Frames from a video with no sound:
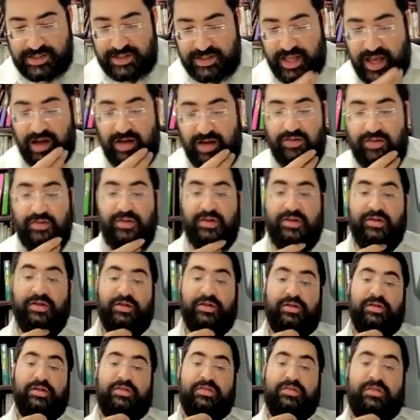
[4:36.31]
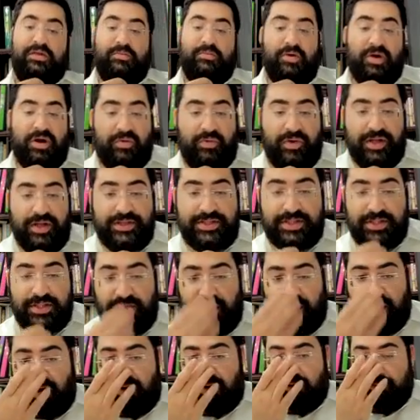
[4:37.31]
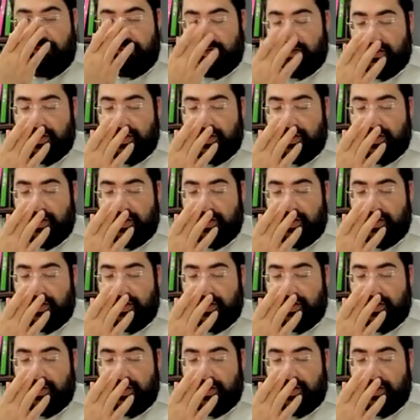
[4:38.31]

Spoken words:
Now, the Gemara wants to know,